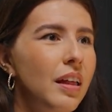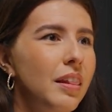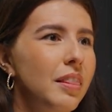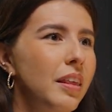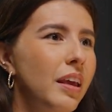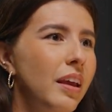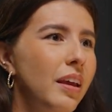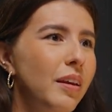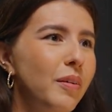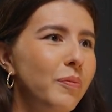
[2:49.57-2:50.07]

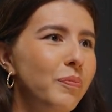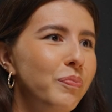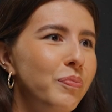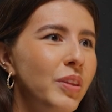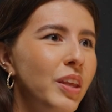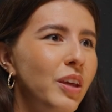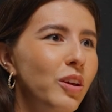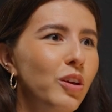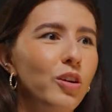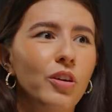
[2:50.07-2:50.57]
then,
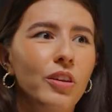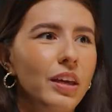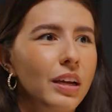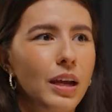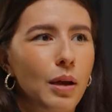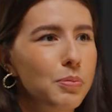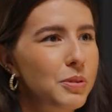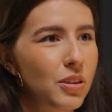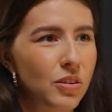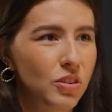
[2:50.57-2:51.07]
that
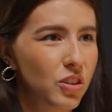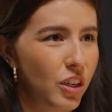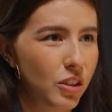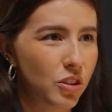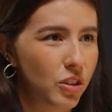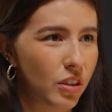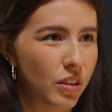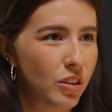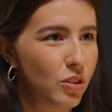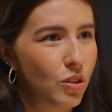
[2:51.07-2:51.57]
capital
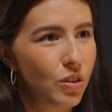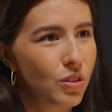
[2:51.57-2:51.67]
injection is